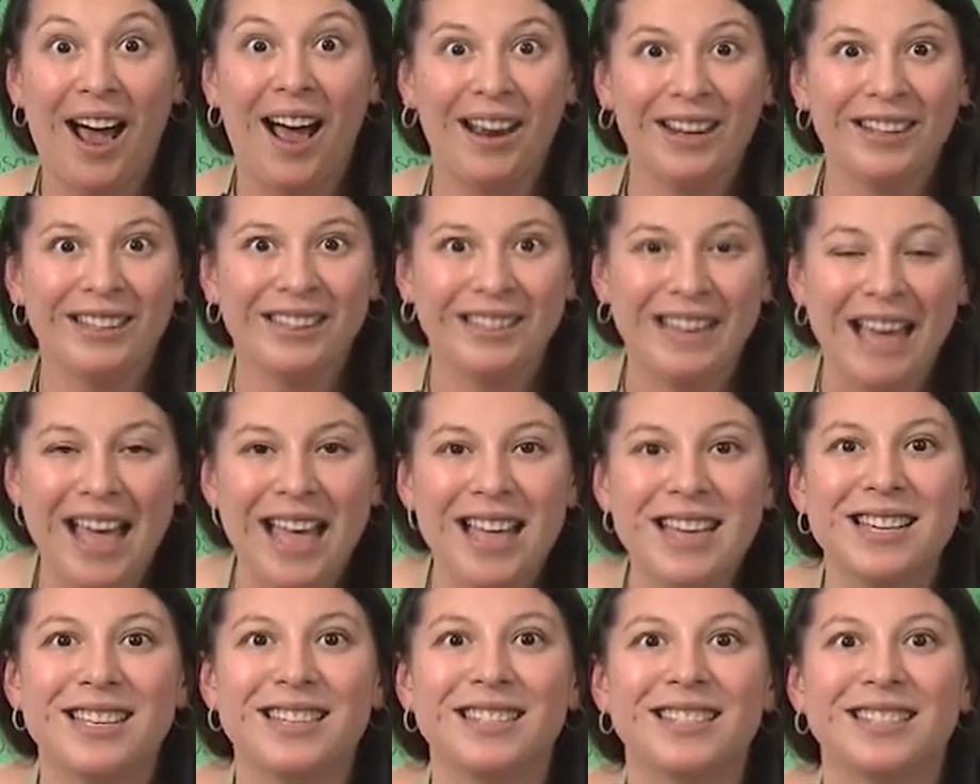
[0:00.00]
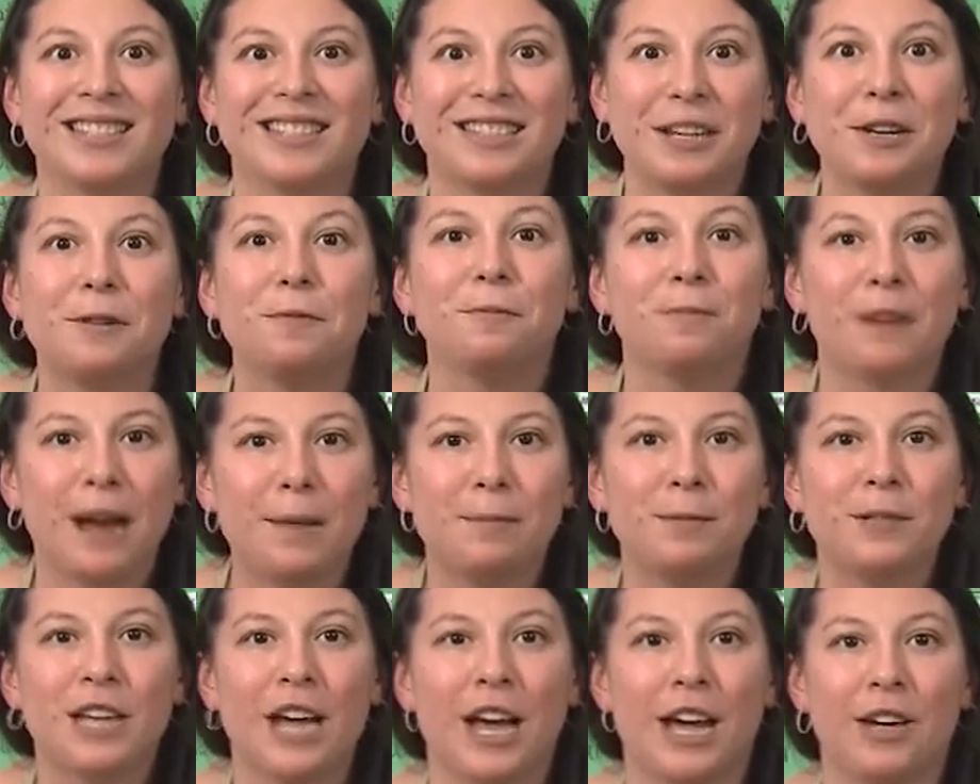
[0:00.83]
Yes, they're
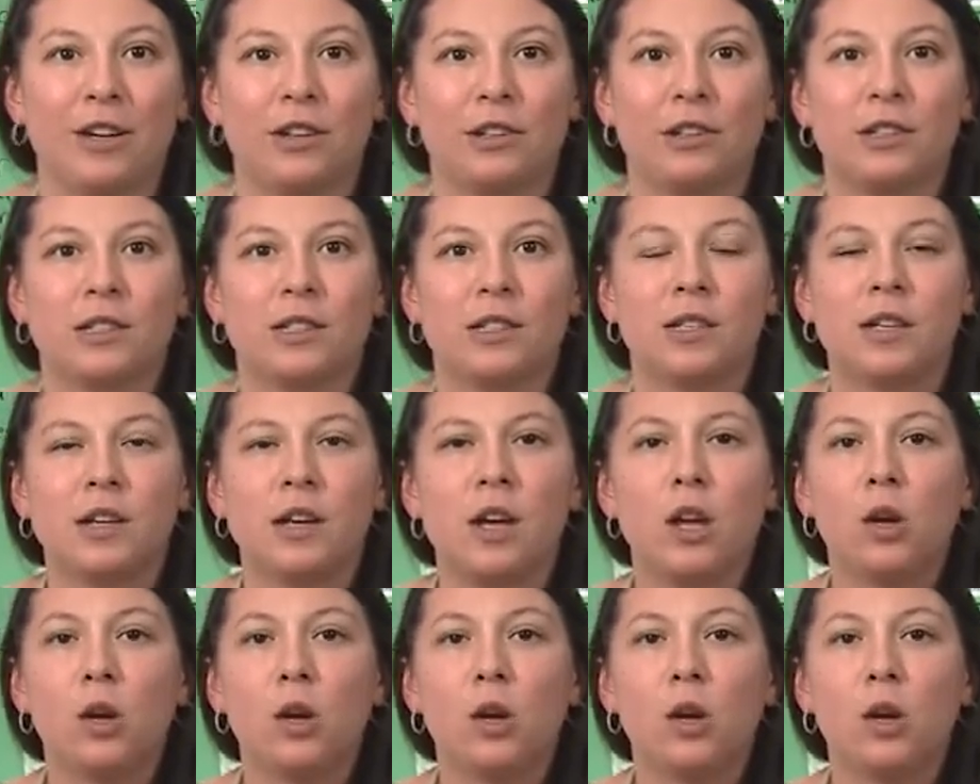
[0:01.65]
reptiles.